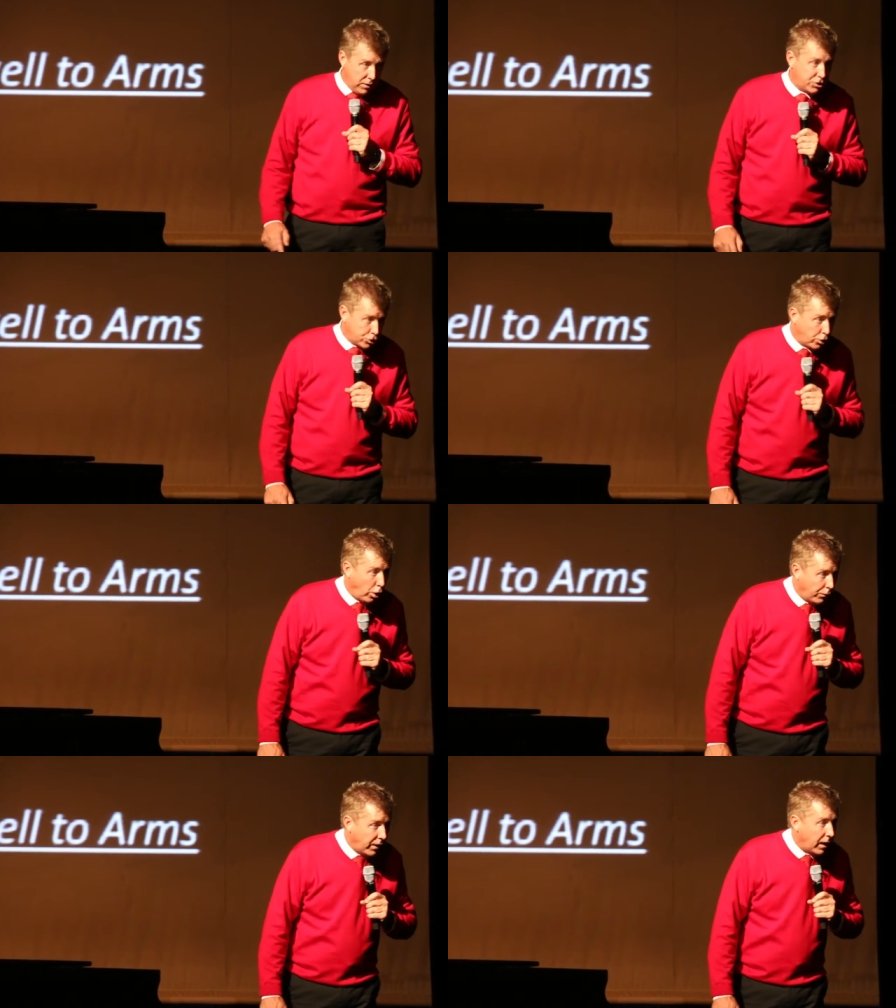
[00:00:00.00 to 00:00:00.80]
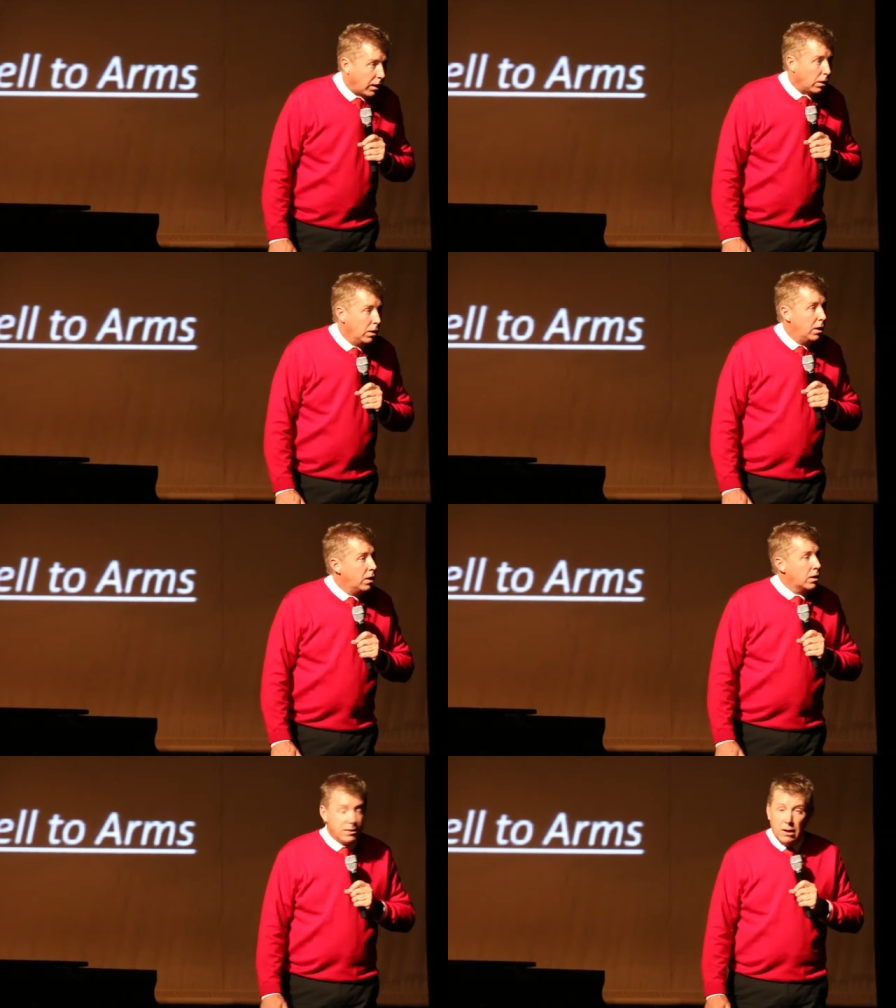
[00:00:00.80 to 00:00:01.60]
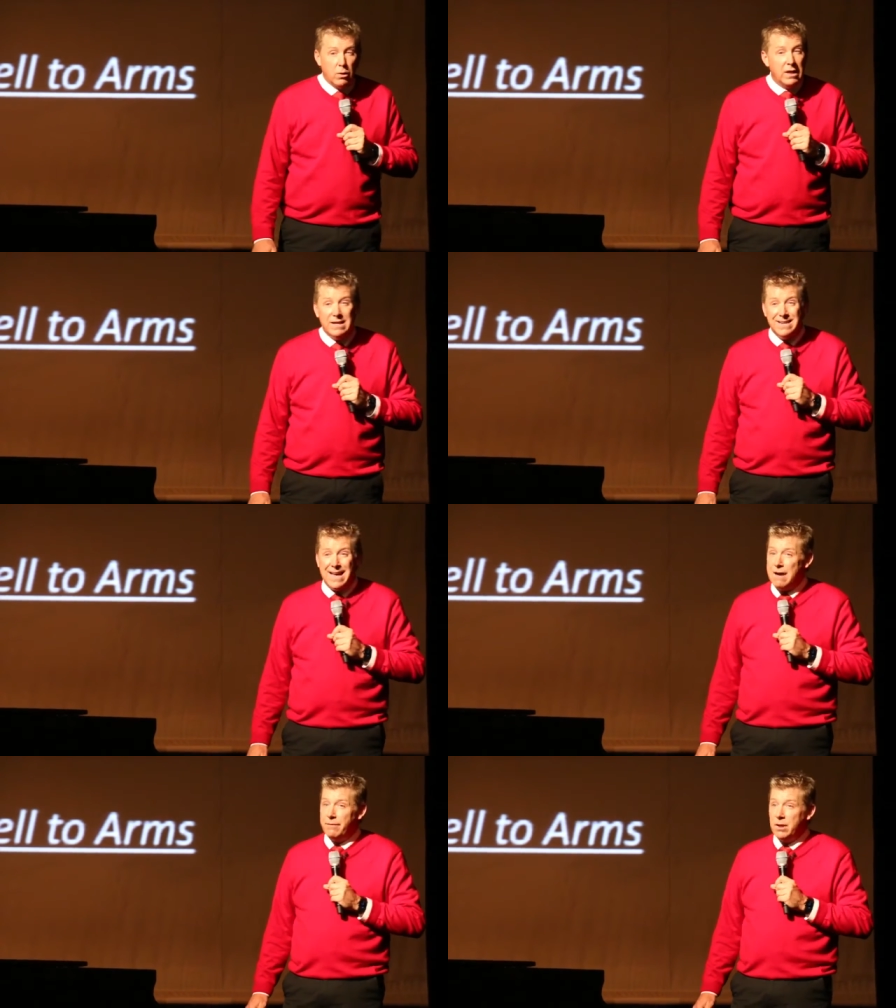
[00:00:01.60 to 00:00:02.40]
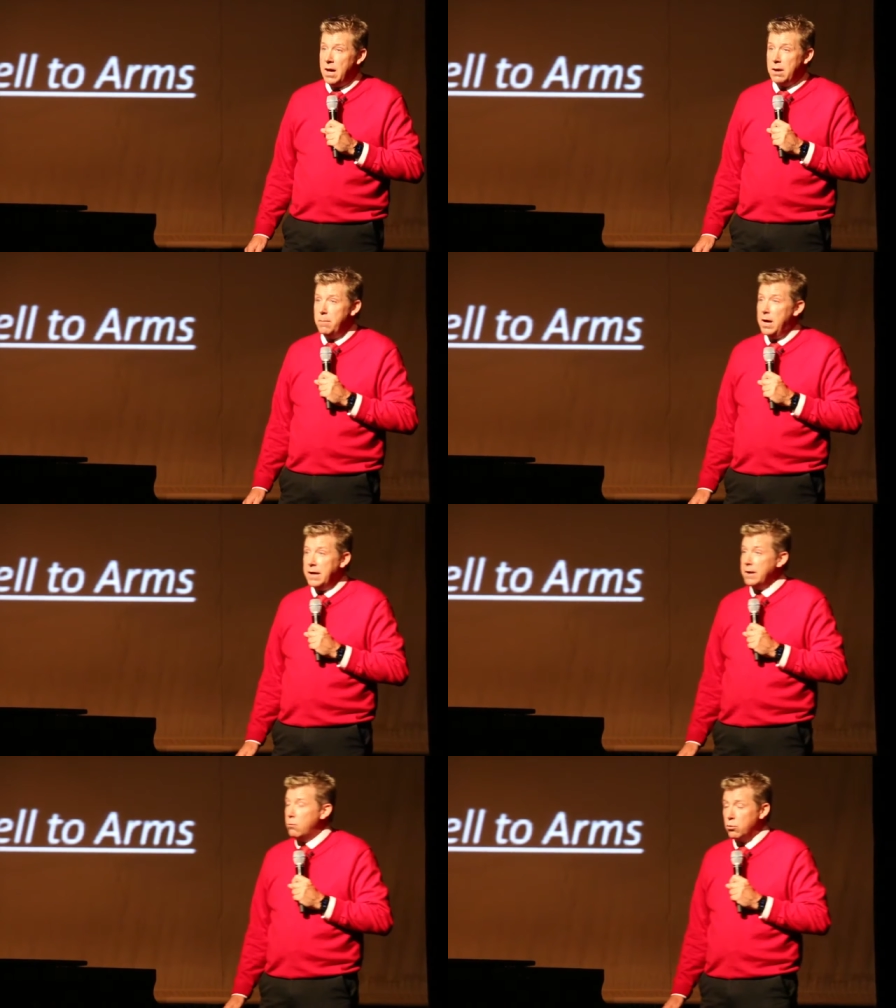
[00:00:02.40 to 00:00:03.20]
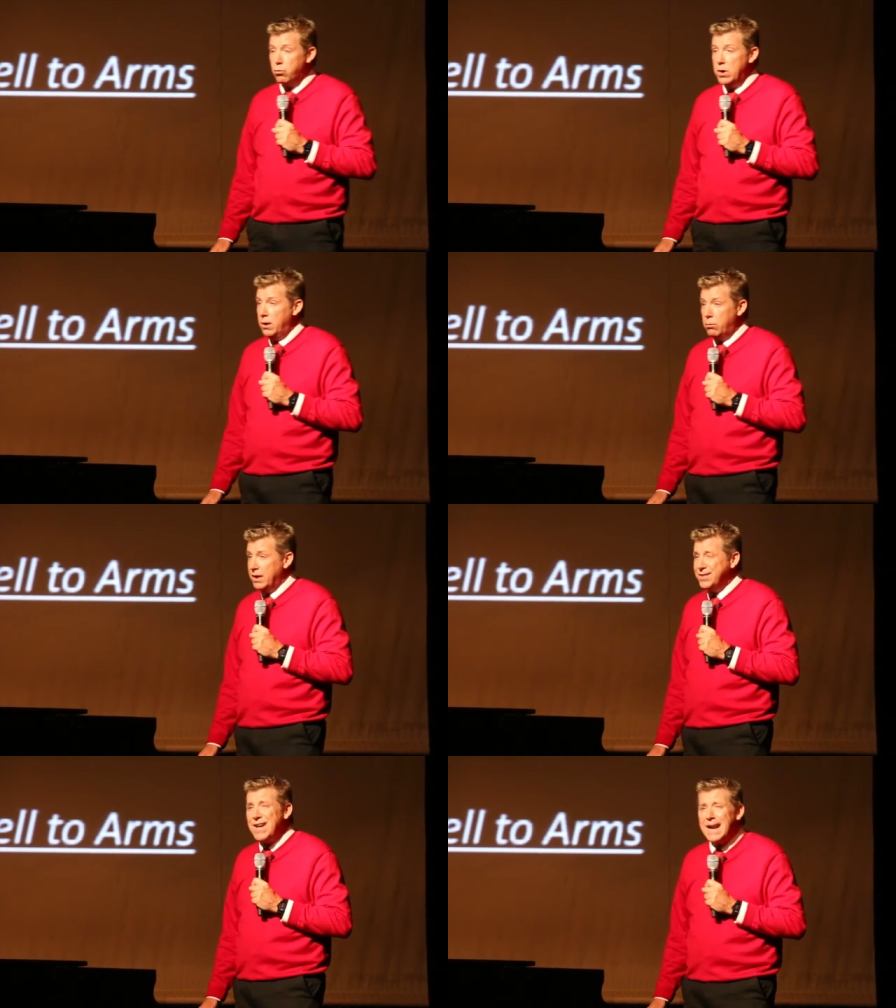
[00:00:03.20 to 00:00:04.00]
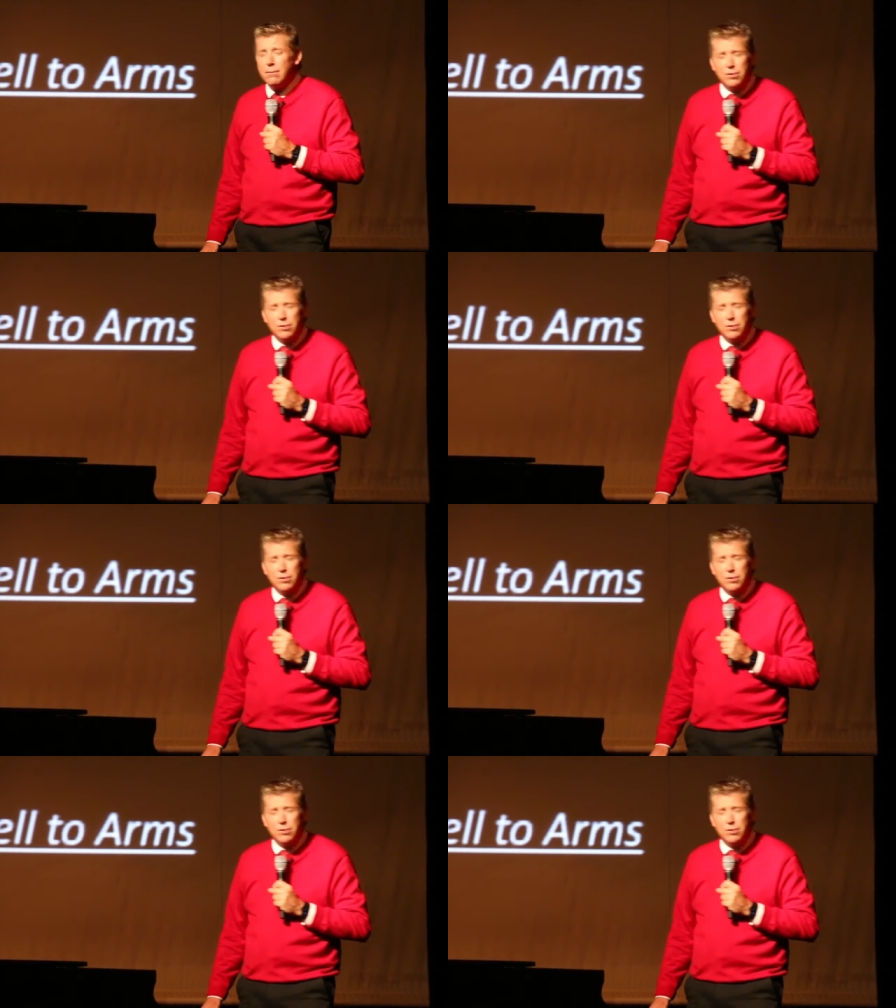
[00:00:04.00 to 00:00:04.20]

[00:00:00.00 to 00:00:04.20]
Let's start there. Because they really didn't have a lot of money. They were really, really tight.